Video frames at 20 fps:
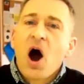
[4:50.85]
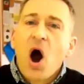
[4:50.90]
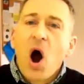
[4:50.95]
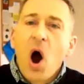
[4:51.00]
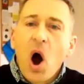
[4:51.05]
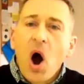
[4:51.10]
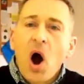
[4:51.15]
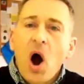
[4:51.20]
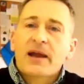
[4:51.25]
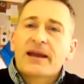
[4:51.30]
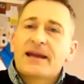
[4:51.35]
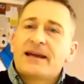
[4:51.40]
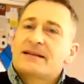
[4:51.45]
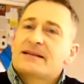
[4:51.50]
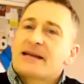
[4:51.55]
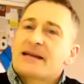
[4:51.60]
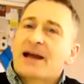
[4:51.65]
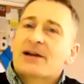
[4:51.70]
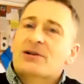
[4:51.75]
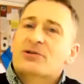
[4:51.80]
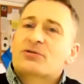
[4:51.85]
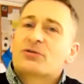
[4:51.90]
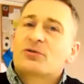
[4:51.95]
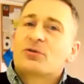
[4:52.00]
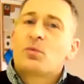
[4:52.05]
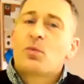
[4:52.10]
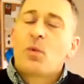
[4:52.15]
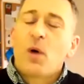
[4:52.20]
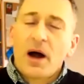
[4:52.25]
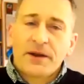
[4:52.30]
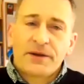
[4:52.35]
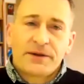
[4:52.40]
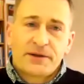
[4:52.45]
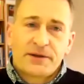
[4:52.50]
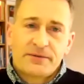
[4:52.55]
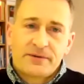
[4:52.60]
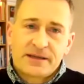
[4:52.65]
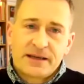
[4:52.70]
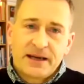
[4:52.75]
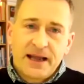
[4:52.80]
architectural wonder,
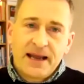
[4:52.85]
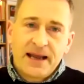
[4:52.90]
isn't it?